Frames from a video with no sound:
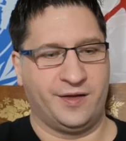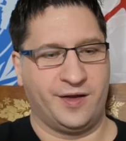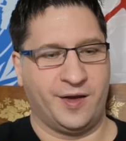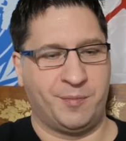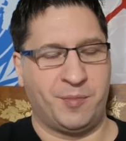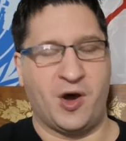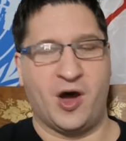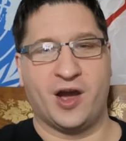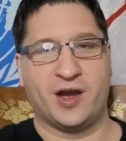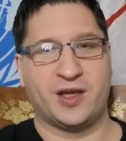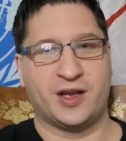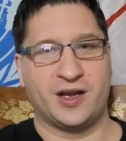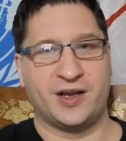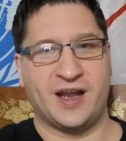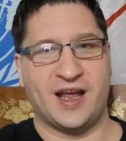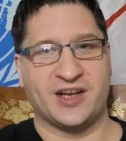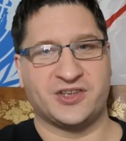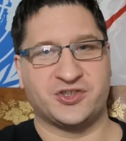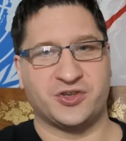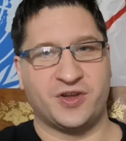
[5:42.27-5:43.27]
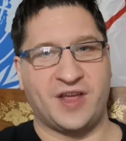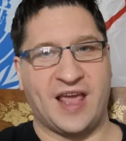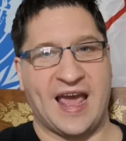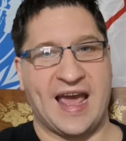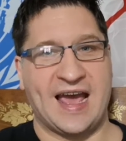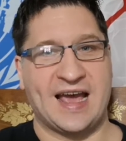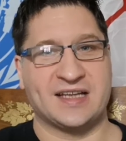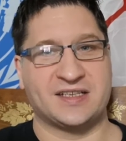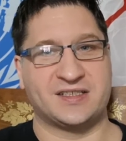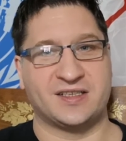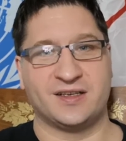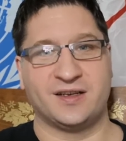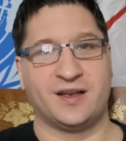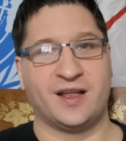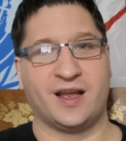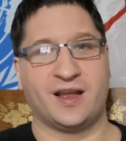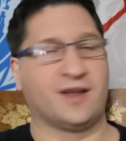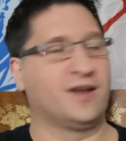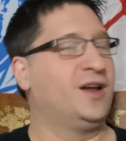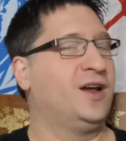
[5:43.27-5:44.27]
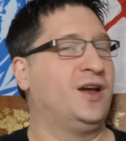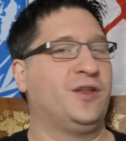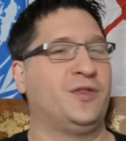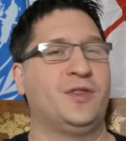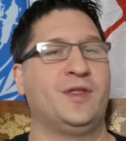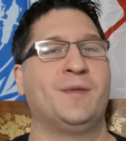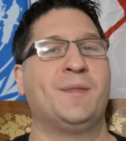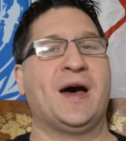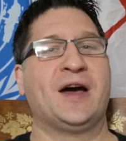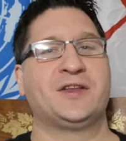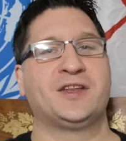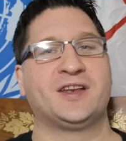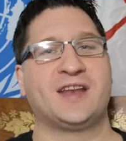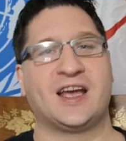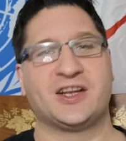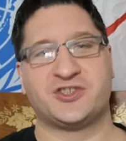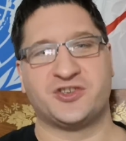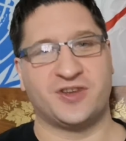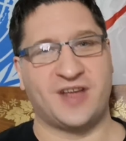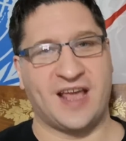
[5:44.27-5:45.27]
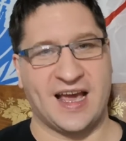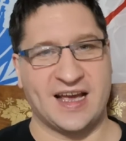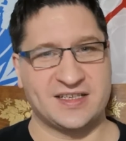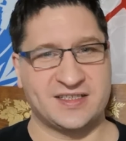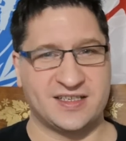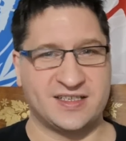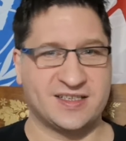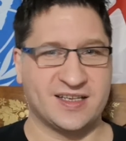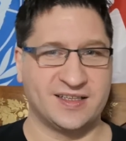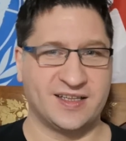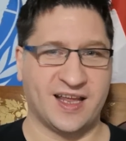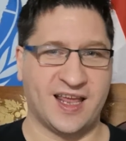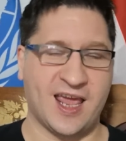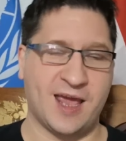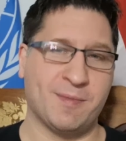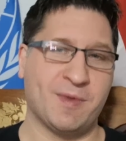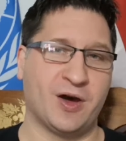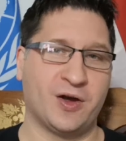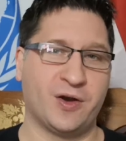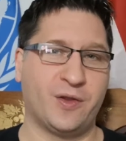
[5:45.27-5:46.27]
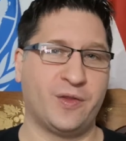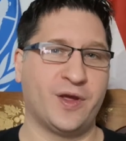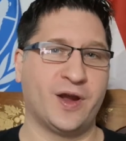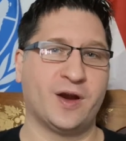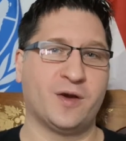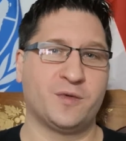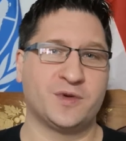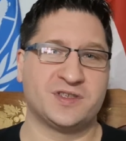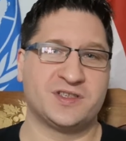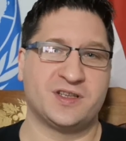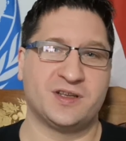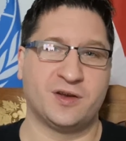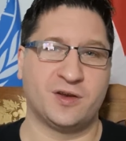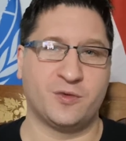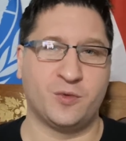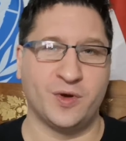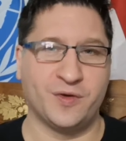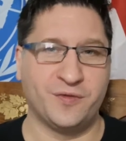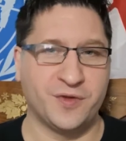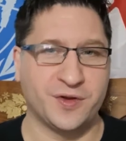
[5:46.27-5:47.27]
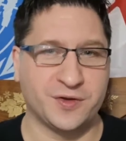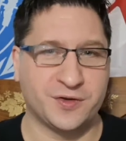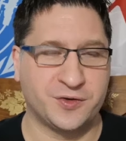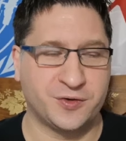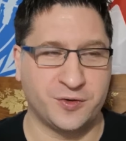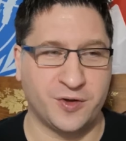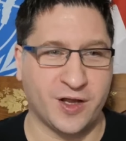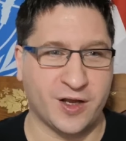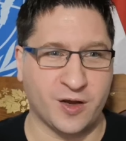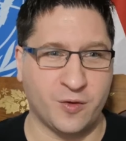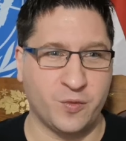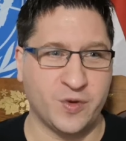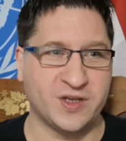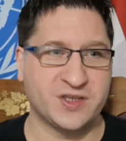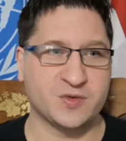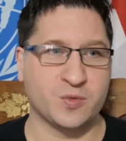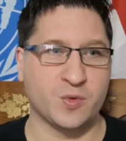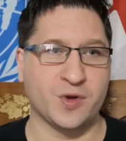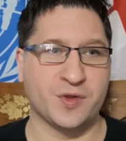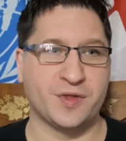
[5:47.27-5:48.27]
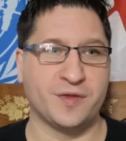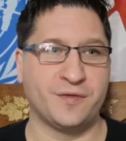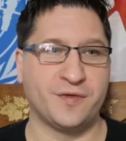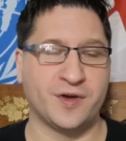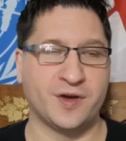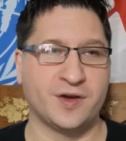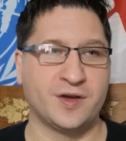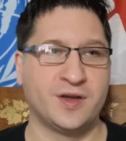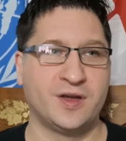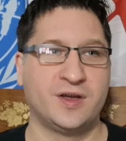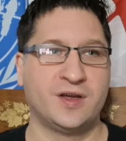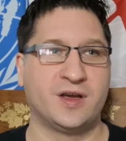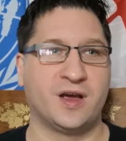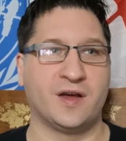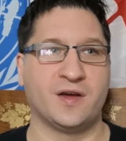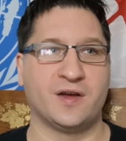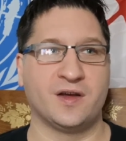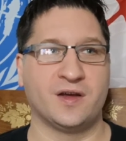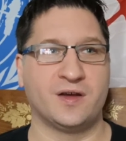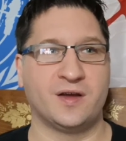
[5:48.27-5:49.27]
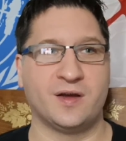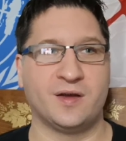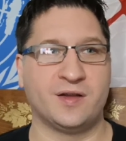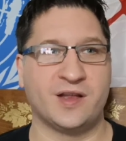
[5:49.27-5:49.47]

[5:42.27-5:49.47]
a pocket of natural gas and like the amount of natural gas they said that came out of there was the equivalent to like a week's worth of a uh,